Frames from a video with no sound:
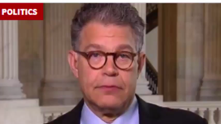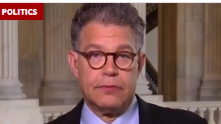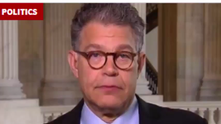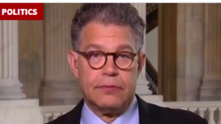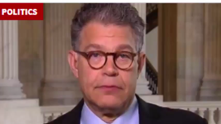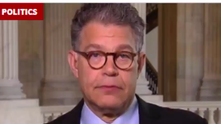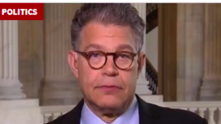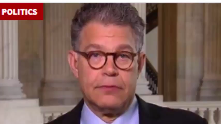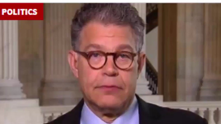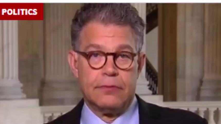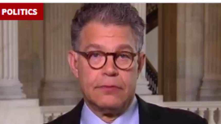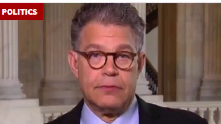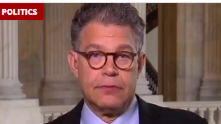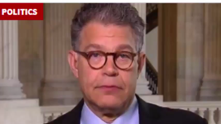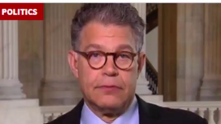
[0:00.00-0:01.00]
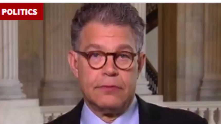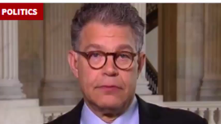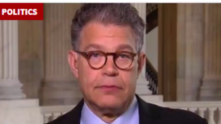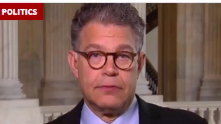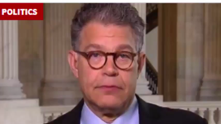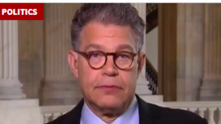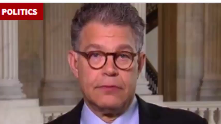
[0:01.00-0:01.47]

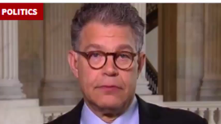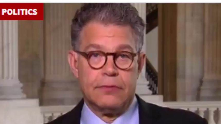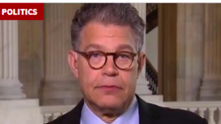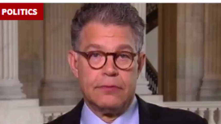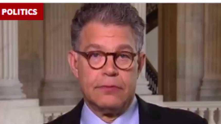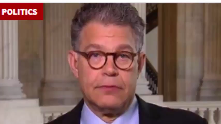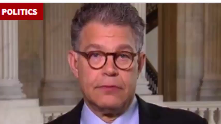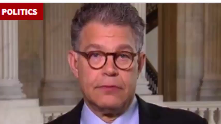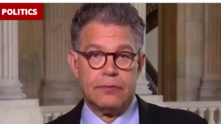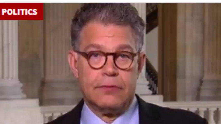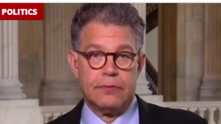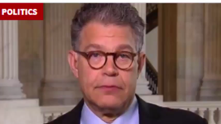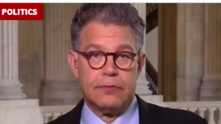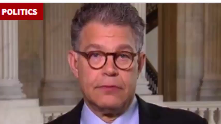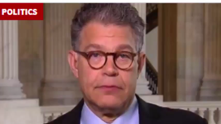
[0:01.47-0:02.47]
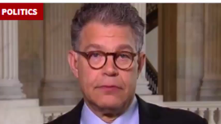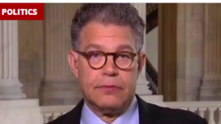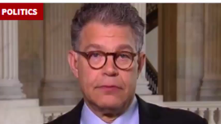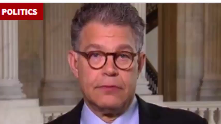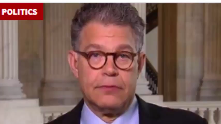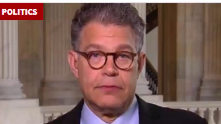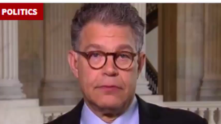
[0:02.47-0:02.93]

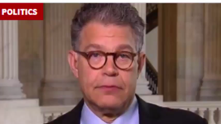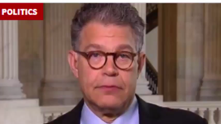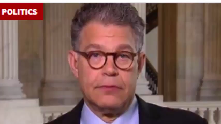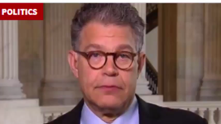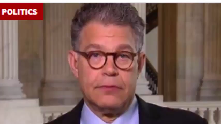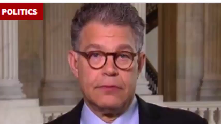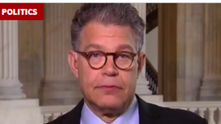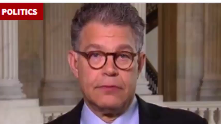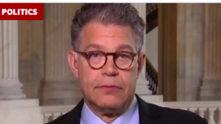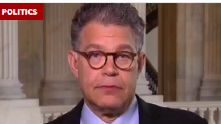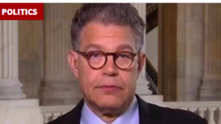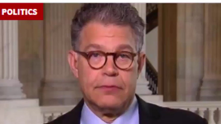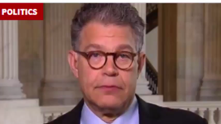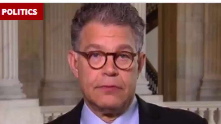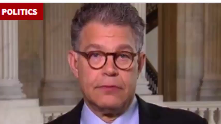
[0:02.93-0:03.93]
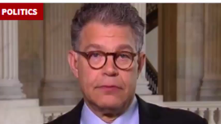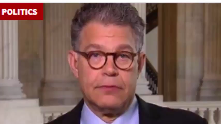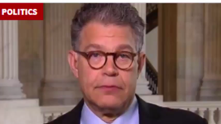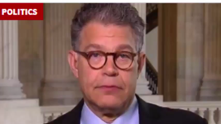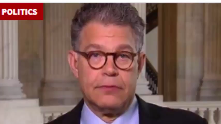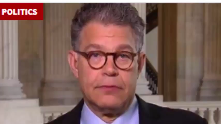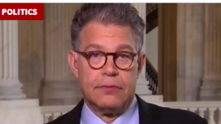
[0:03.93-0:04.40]

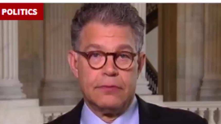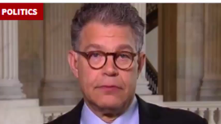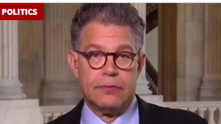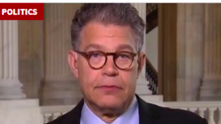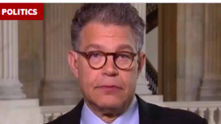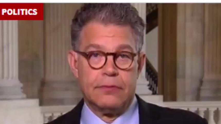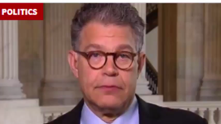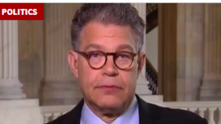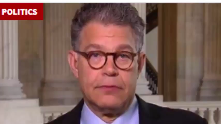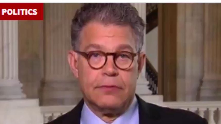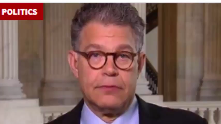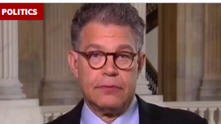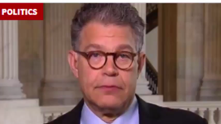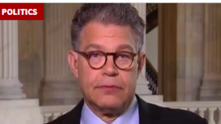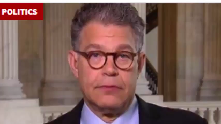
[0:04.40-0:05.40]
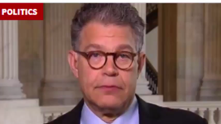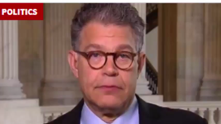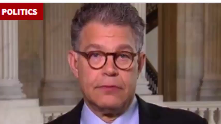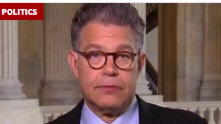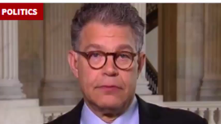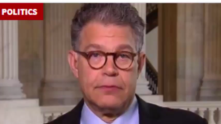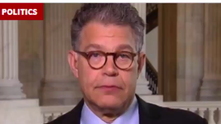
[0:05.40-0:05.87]

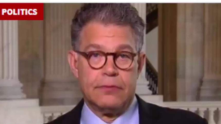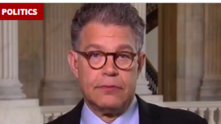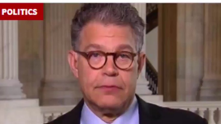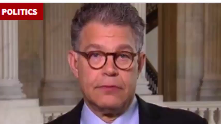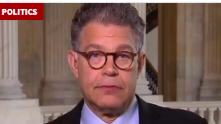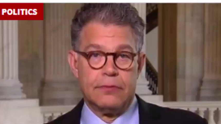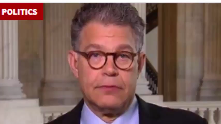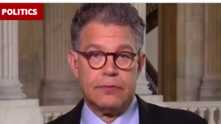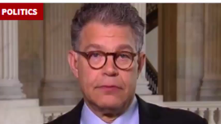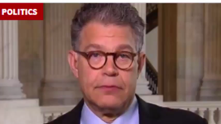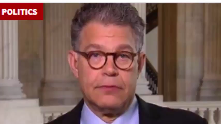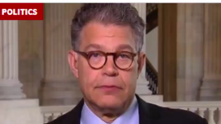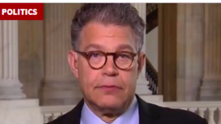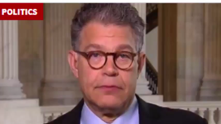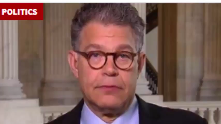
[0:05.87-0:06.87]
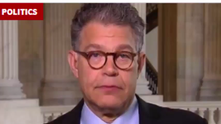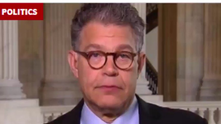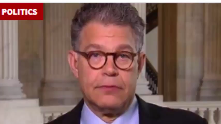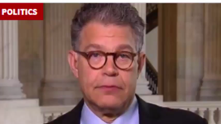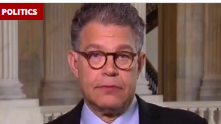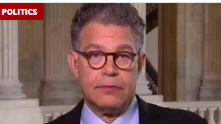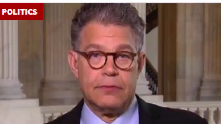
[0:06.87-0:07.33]

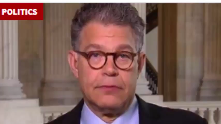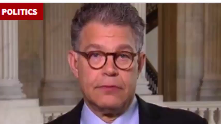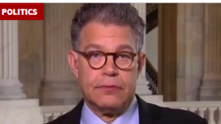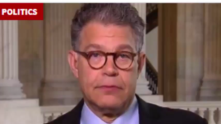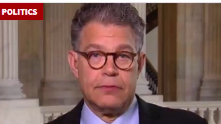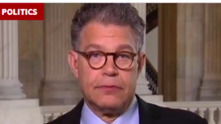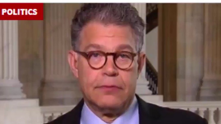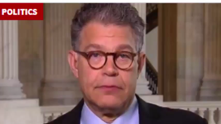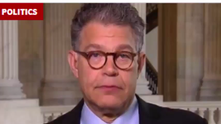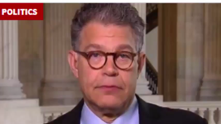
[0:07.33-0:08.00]
This is a still picture; no speech is visible.